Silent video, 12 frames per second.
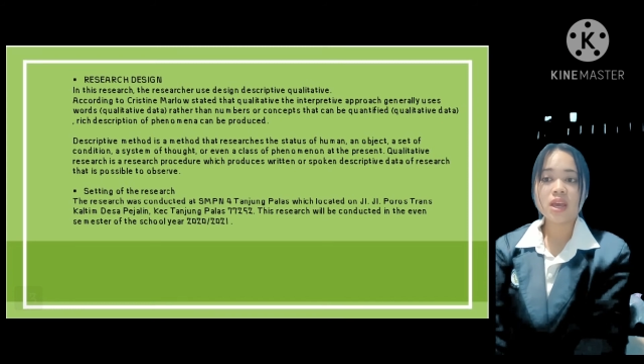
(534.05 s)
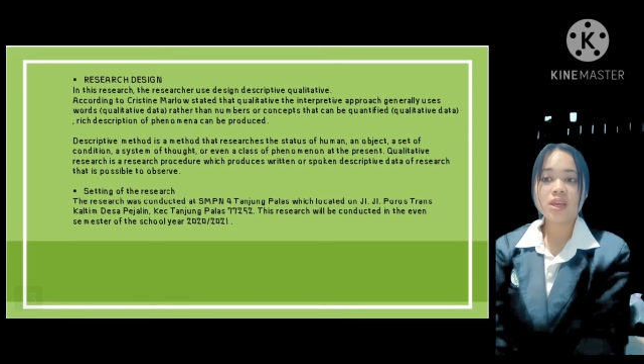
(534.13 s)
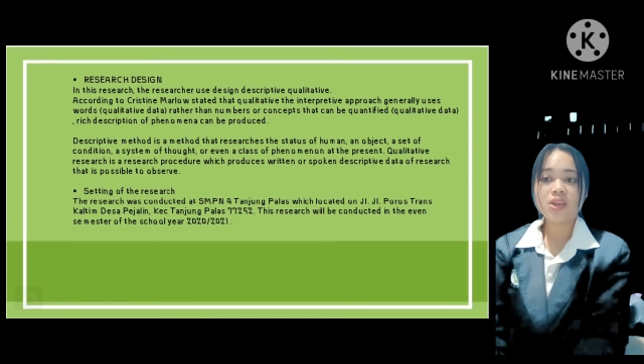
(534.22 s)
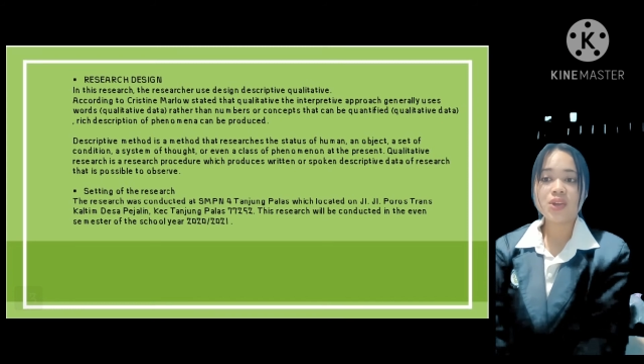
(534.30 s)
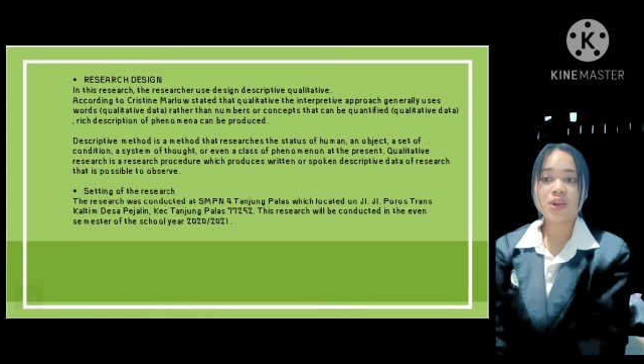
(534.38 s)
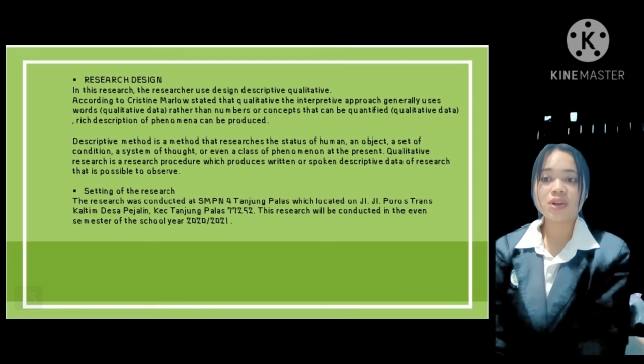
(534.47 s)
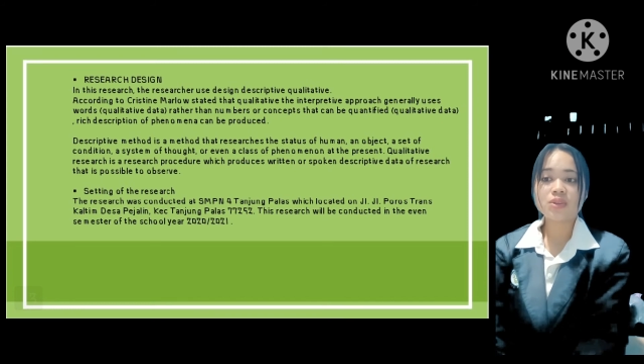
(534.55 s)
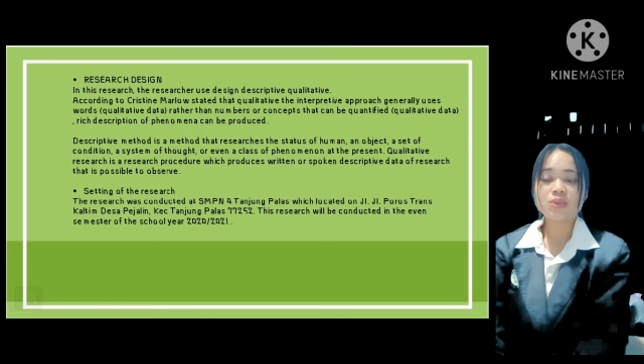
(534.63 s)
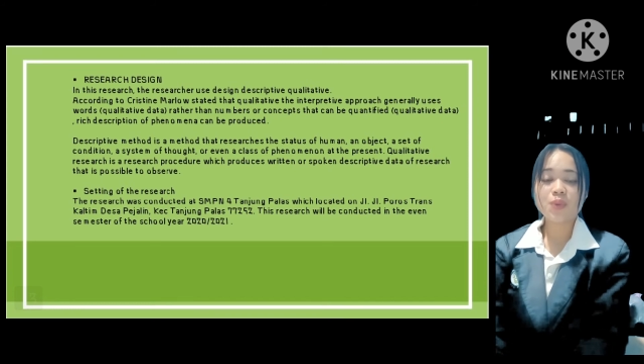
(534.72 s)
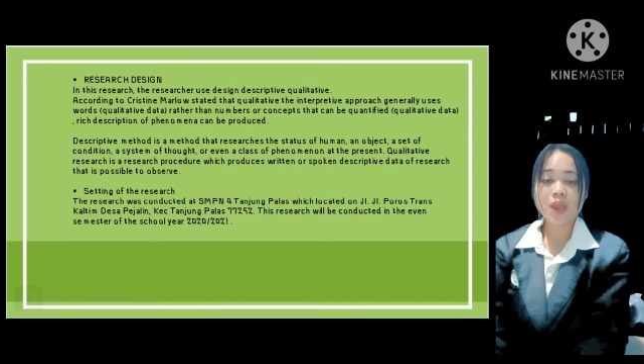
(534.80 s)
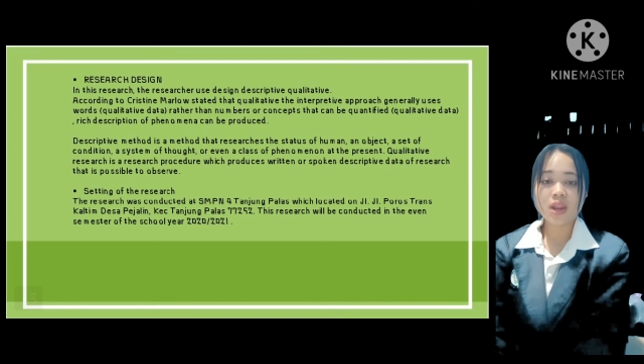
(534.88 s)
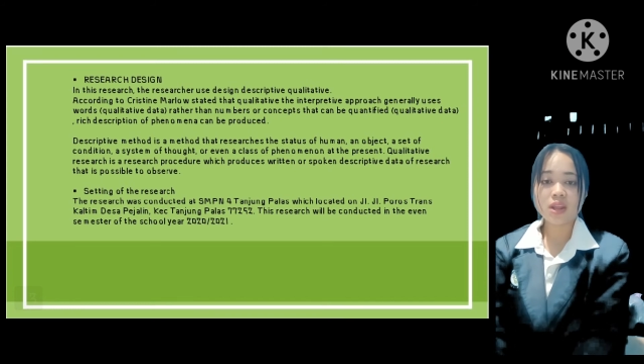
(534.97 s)
year
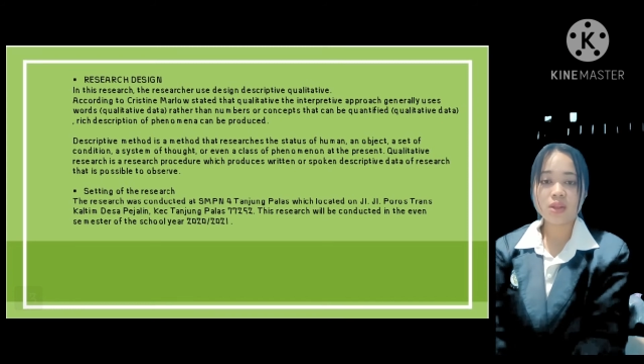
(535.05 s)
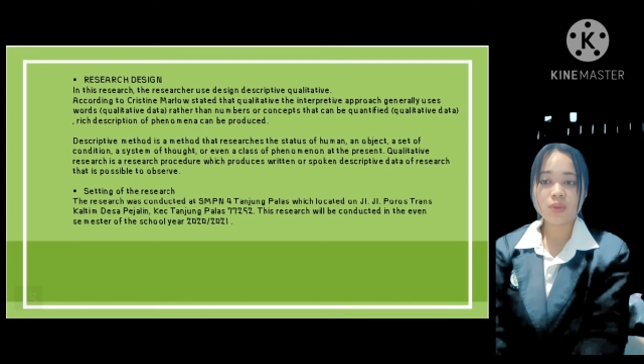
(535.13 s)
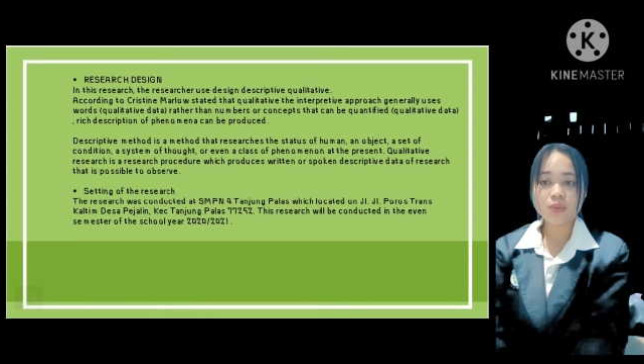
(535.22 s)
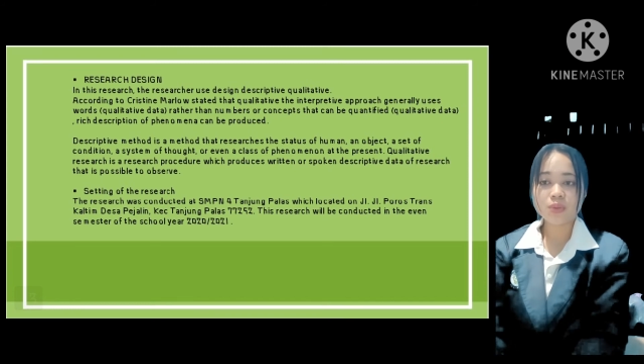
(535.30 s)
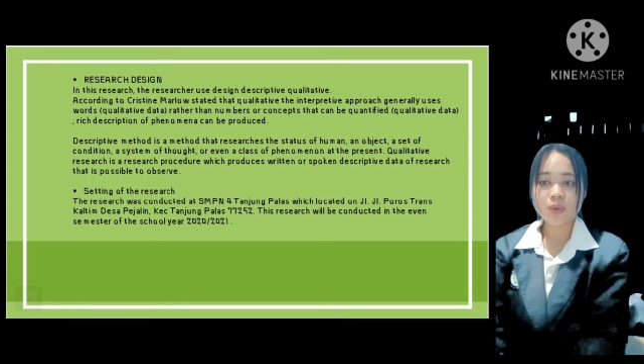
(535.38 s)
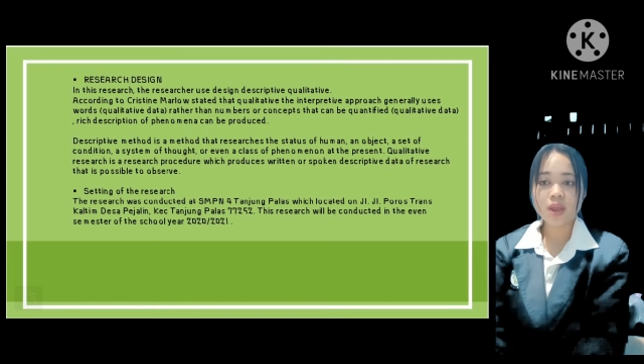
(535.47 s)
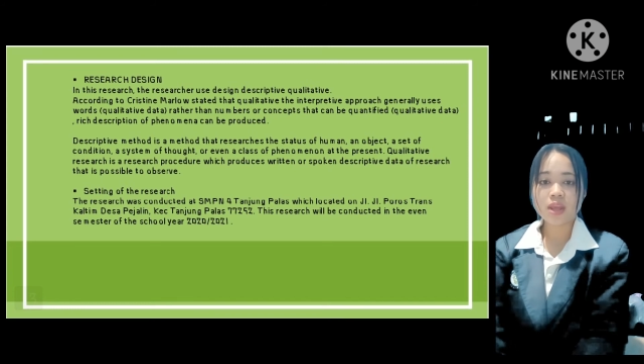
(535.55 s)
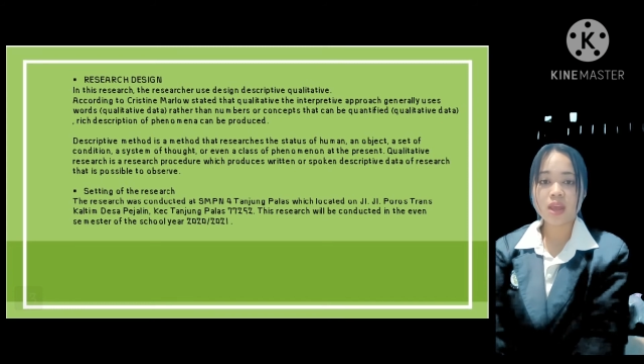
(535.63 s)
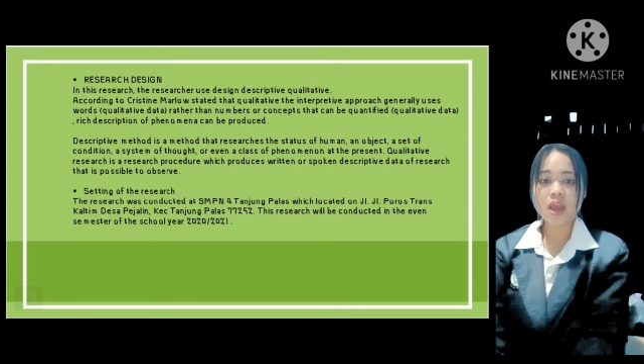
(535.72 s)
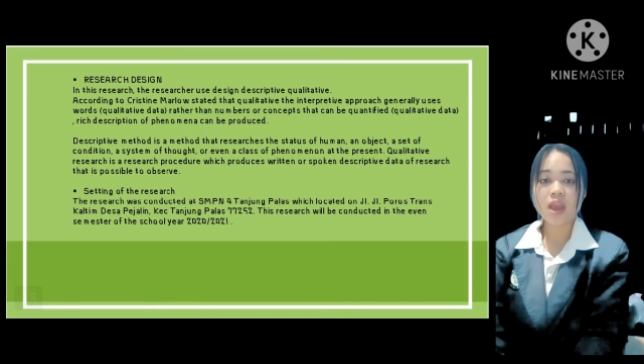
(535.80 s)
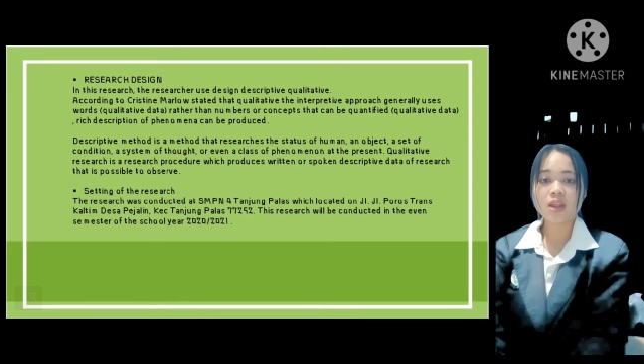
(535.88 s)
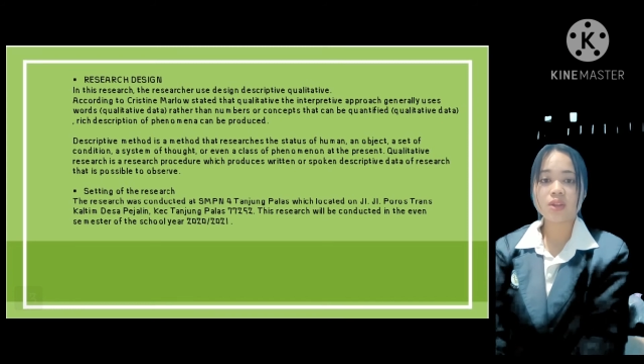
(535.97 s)

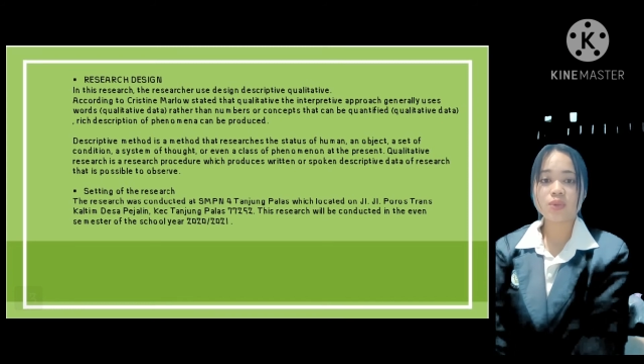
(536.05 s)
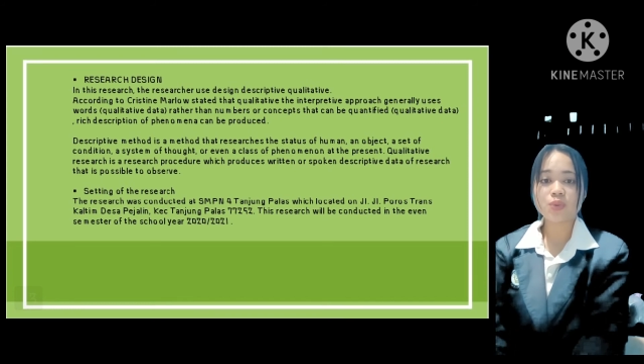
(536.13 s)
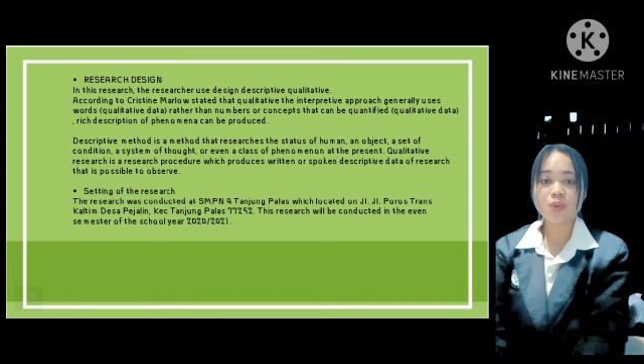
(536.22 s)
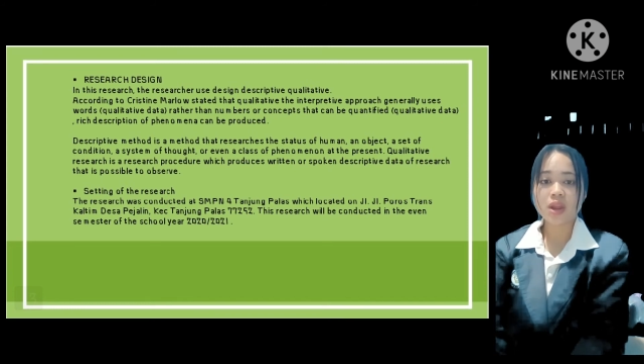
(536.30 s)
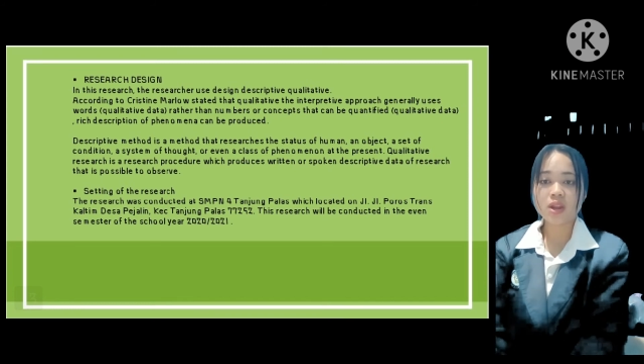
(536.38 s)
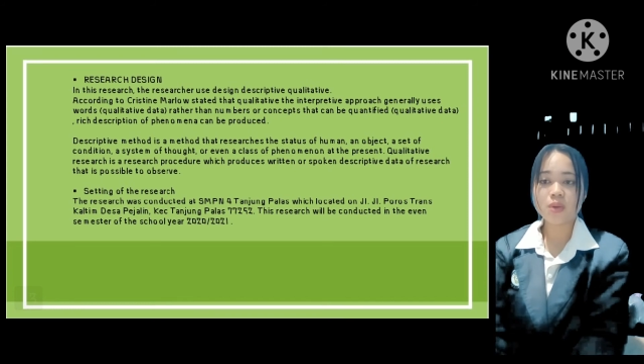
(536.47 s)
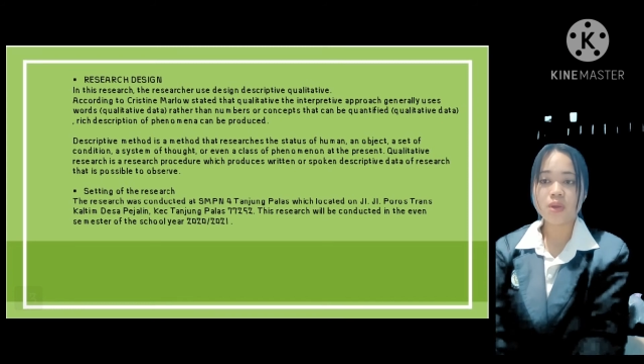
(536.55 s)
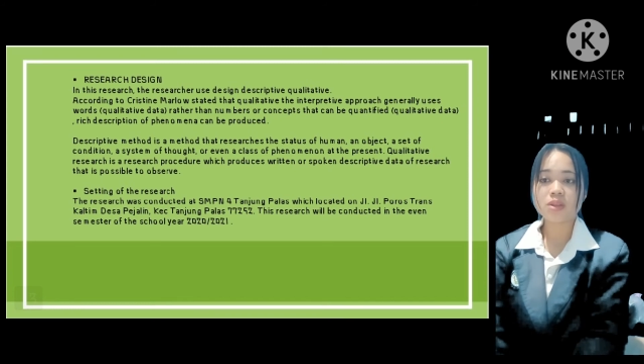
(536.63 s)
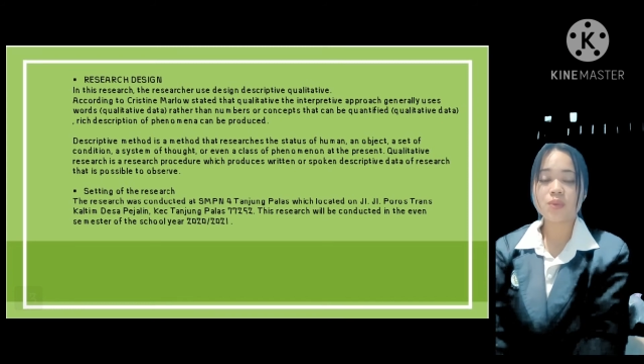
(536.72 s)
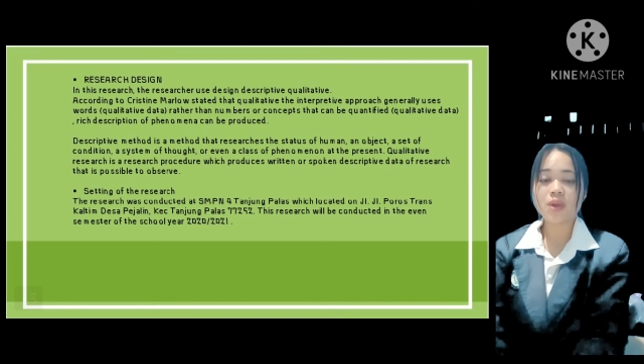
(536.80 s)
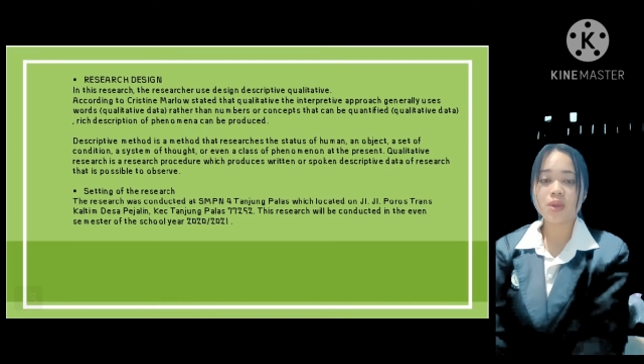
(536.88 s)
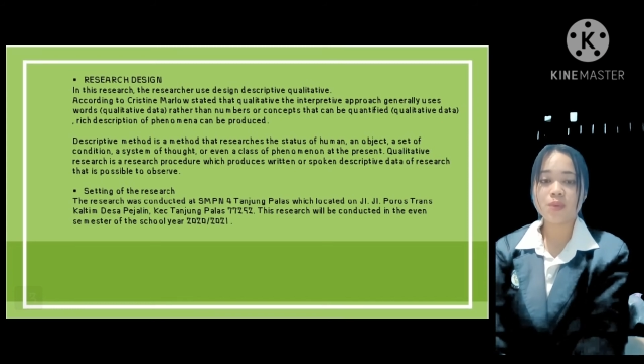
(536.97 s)
2020 and
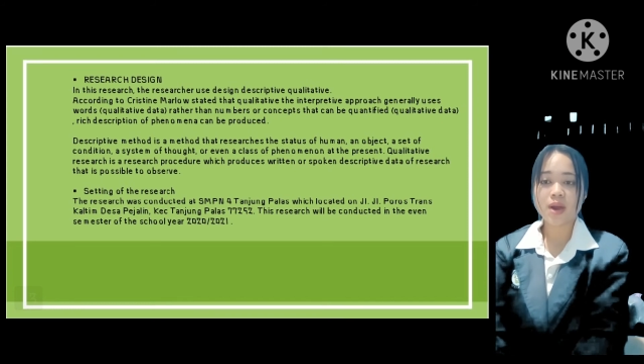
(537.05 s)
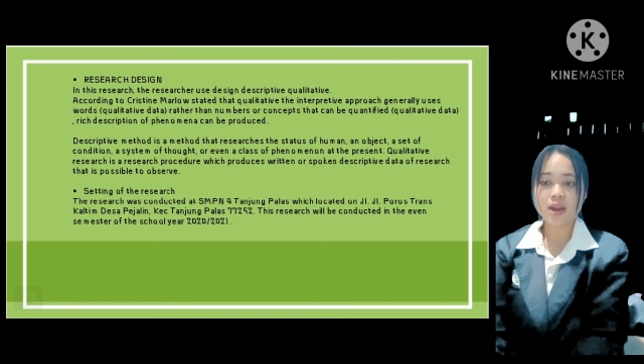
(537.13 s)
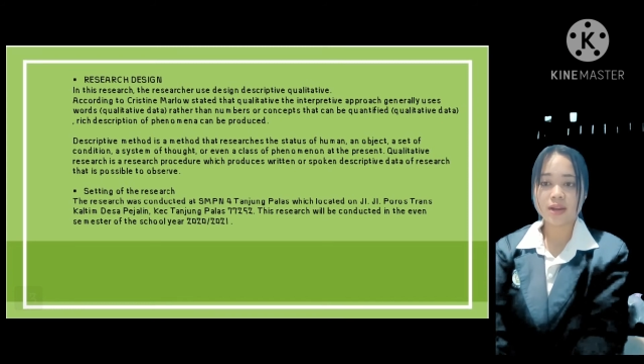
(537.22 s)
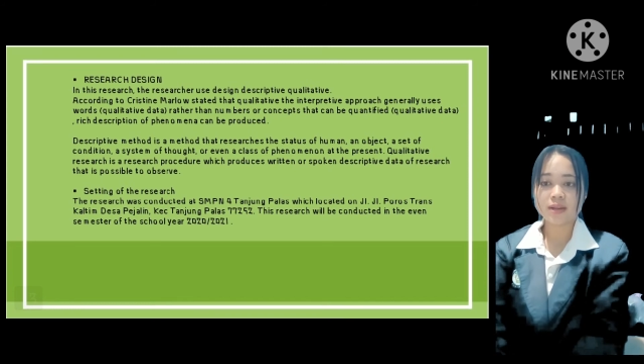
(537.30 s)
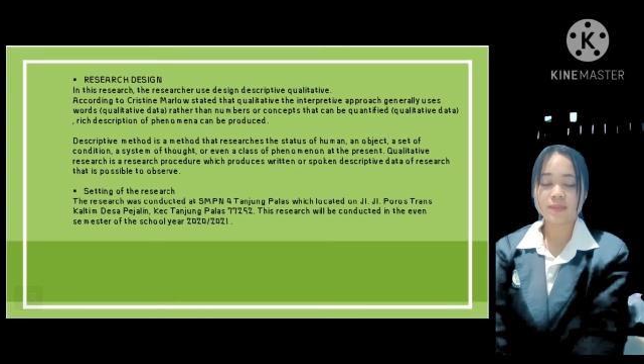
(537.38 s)
2021.